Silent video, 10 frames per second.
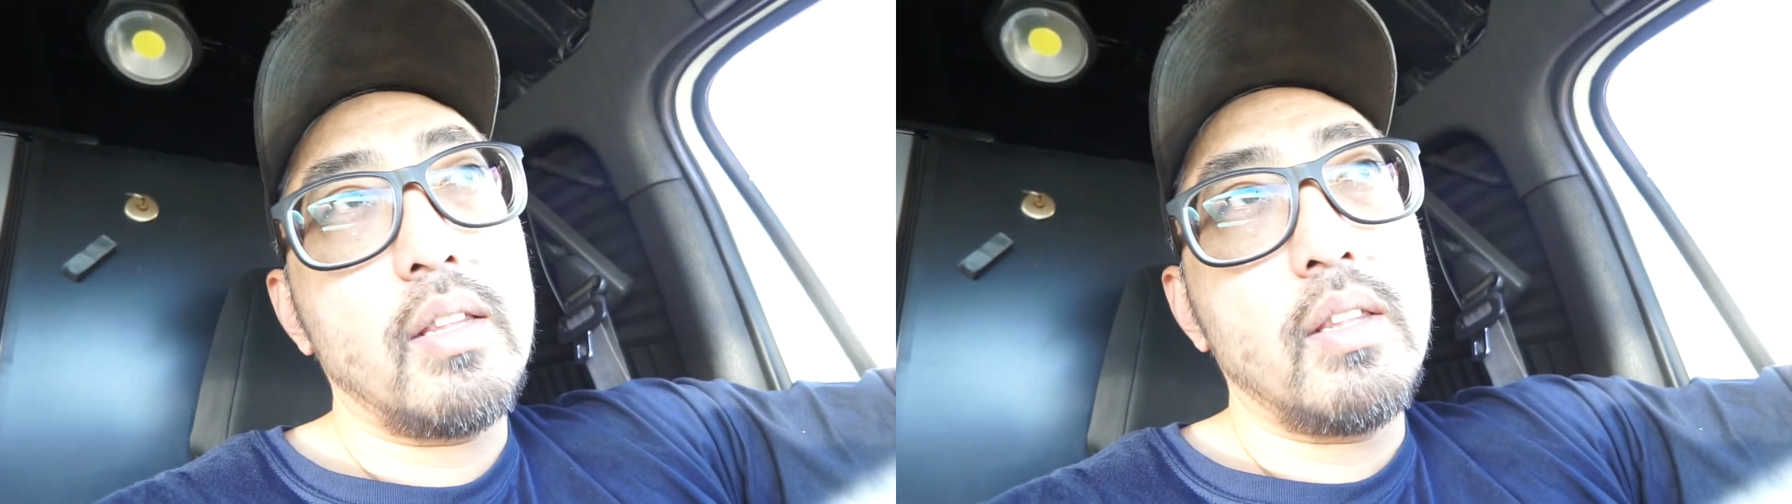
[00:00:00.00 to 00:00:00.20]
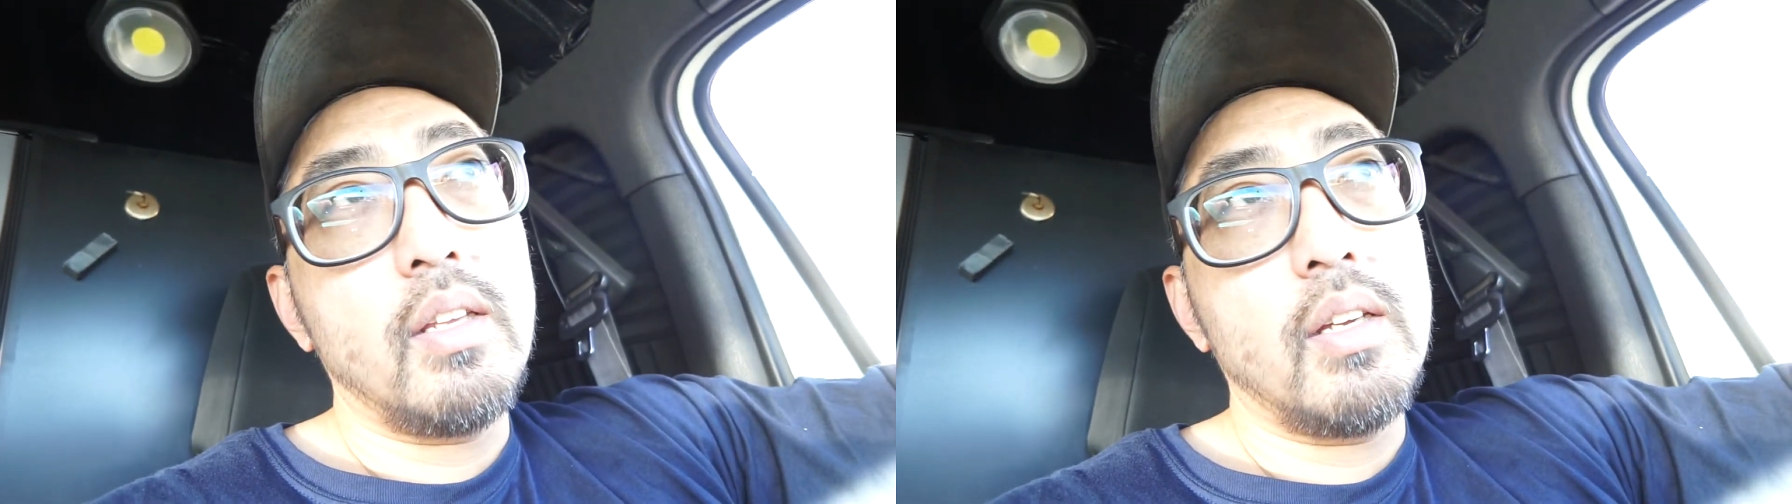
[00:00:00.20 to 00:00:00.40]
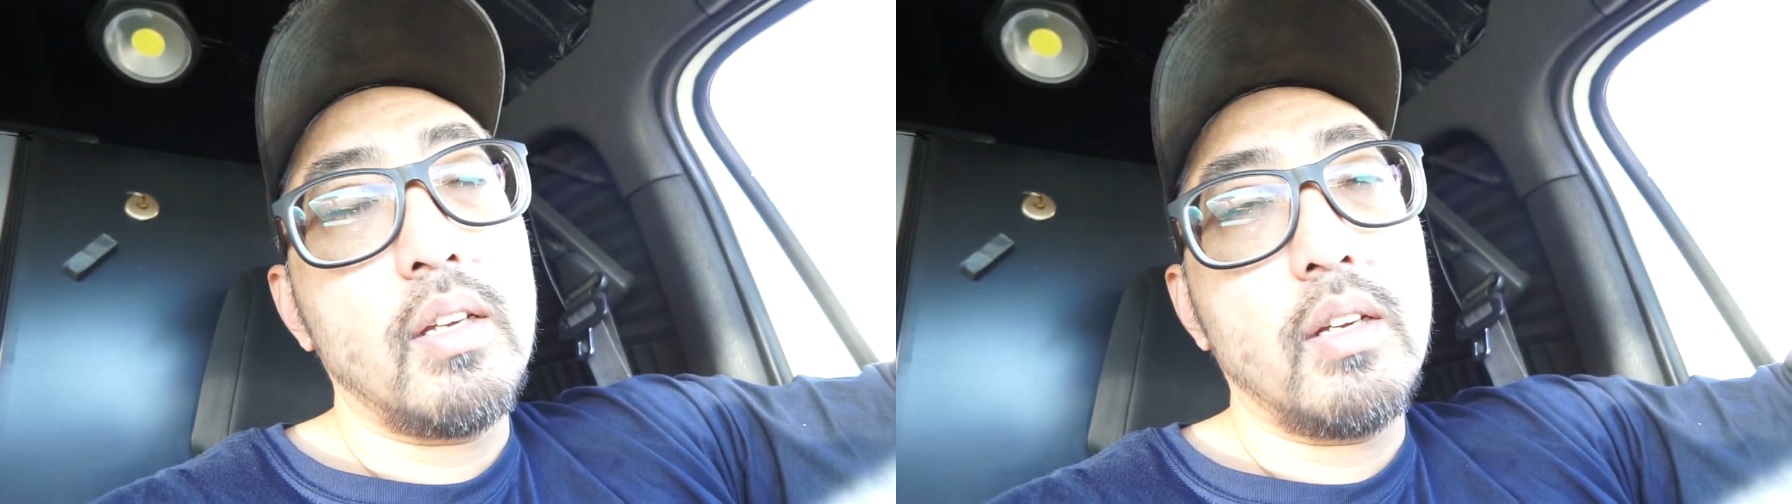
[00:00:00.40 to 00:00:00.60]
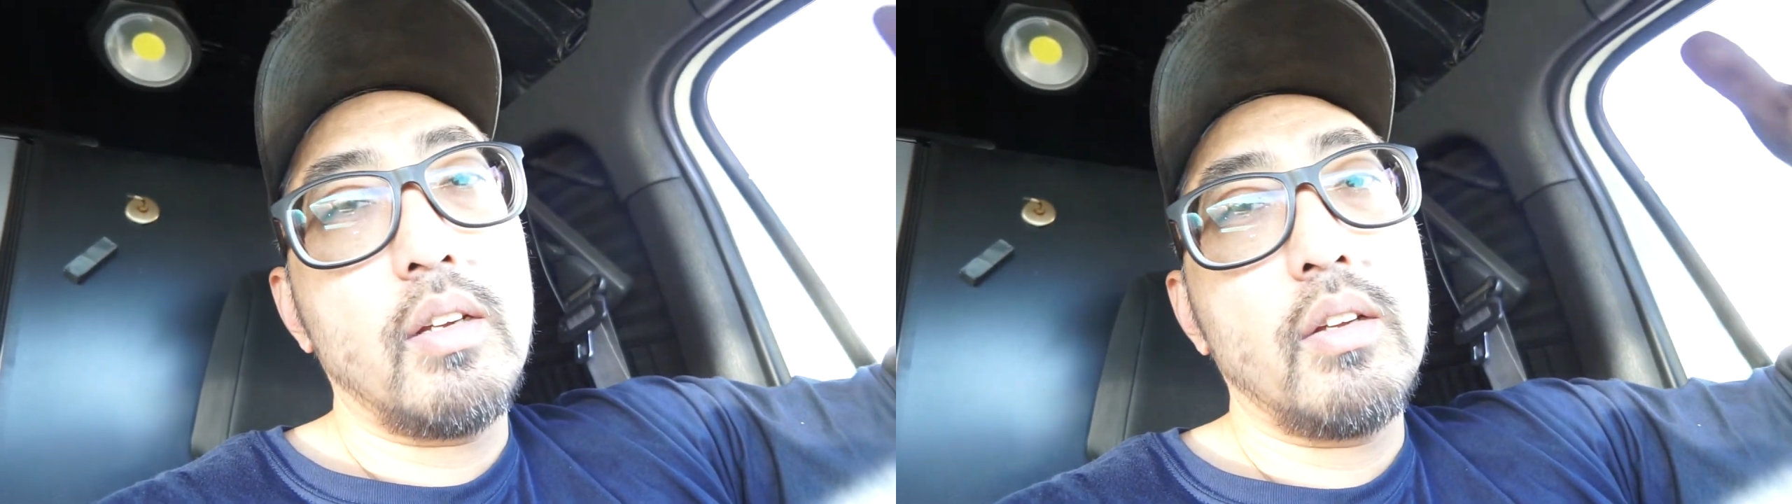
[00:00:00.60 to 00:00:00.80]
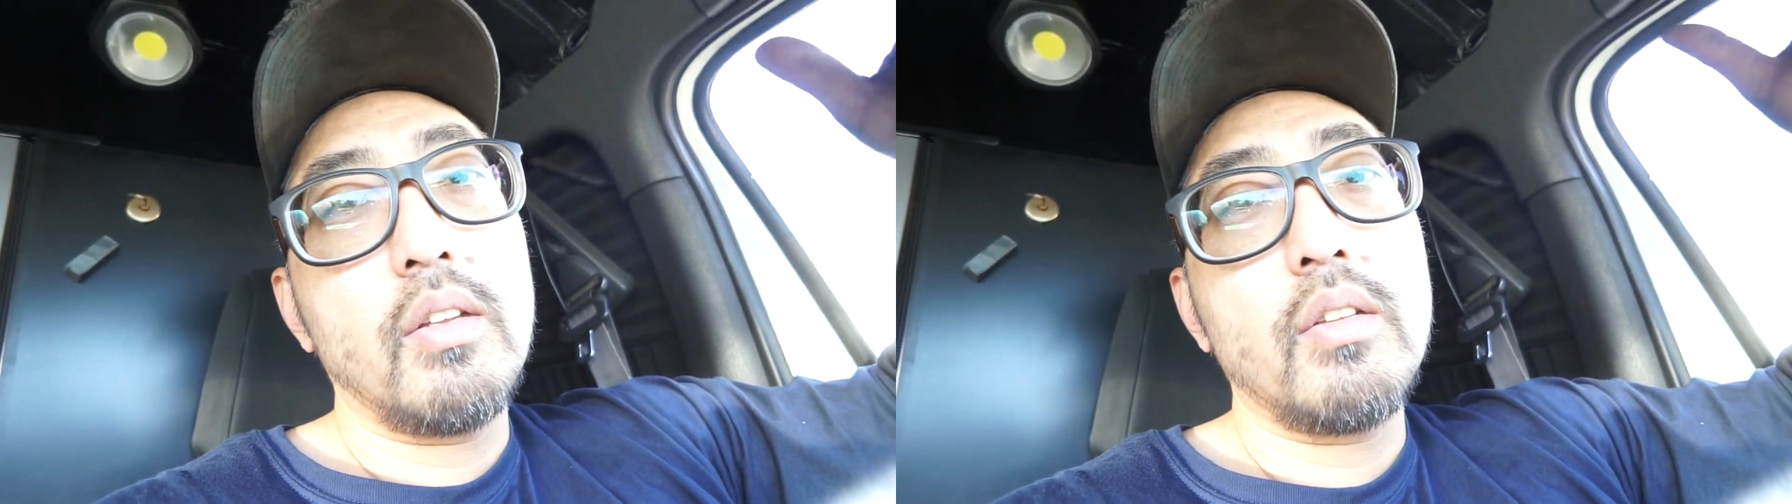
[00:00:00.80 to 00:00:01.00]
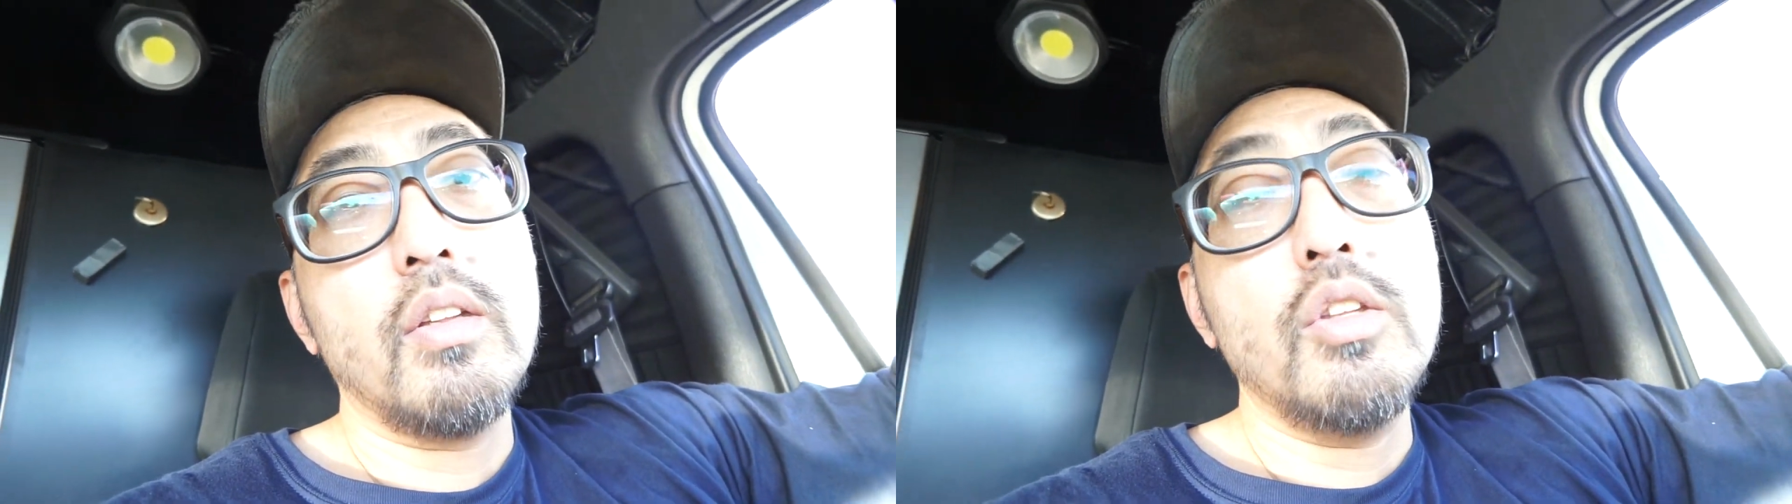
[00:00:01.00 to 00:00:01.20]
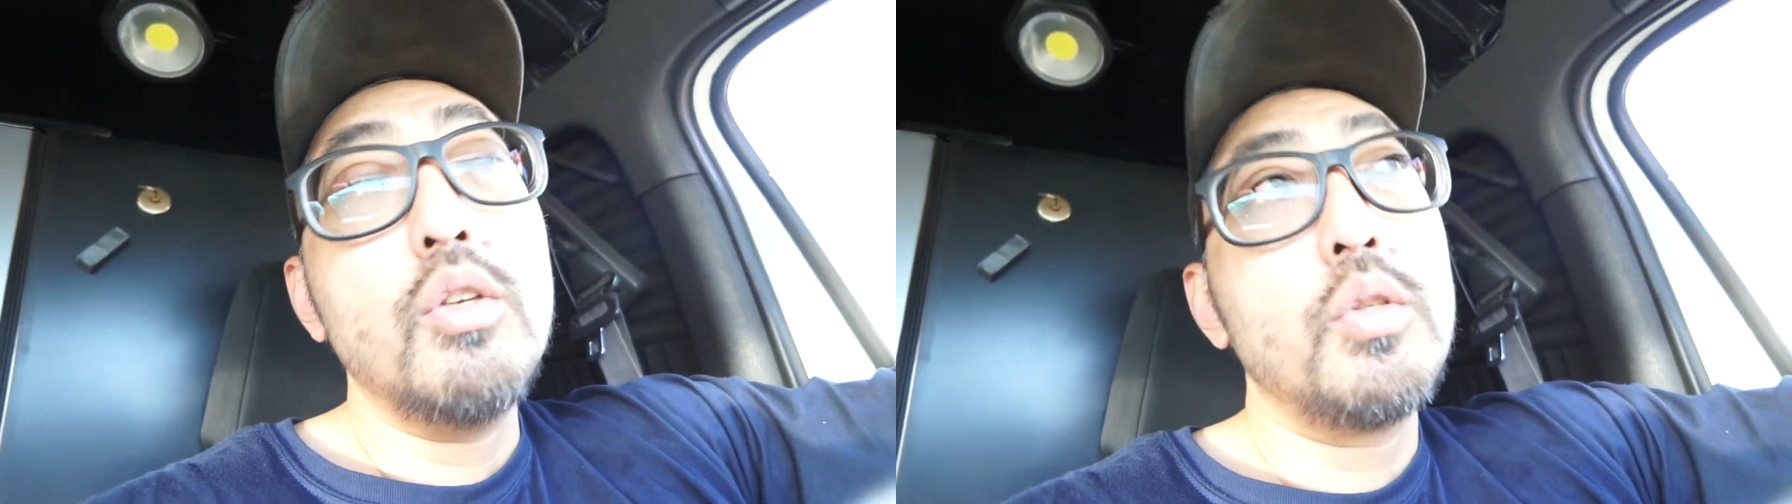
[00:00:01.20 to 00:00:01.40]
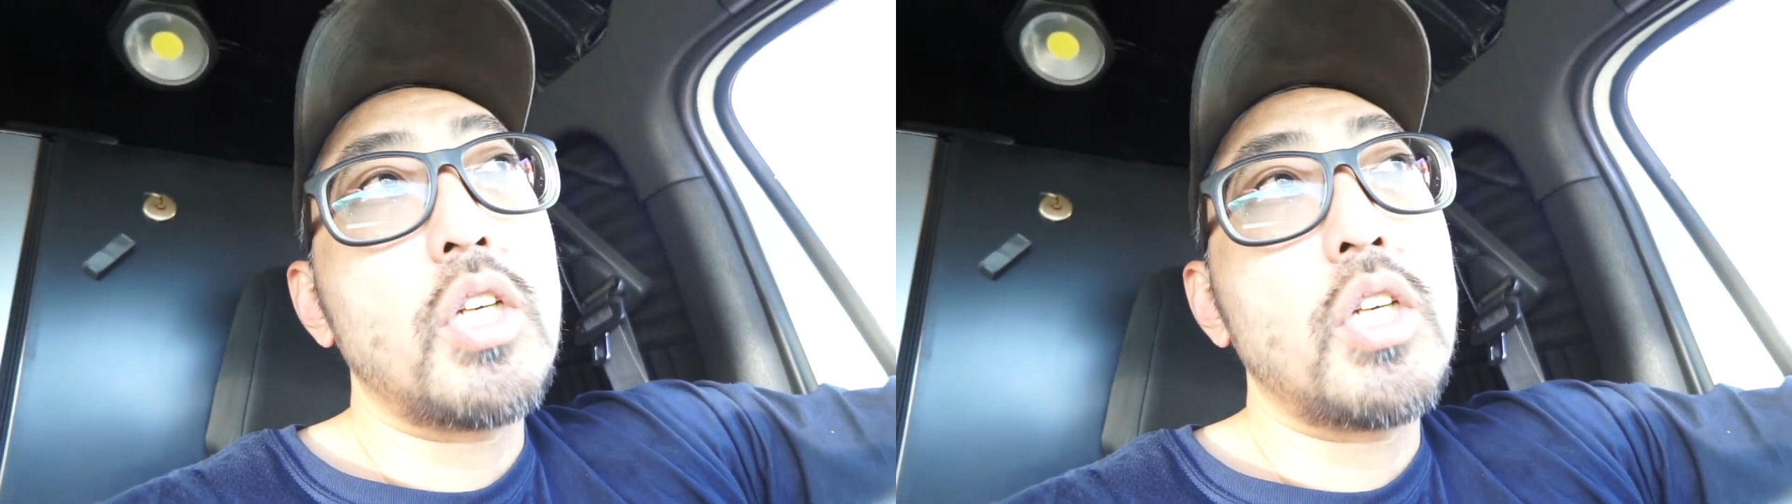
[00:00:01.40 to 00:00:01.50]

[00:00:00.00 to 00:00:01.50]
the new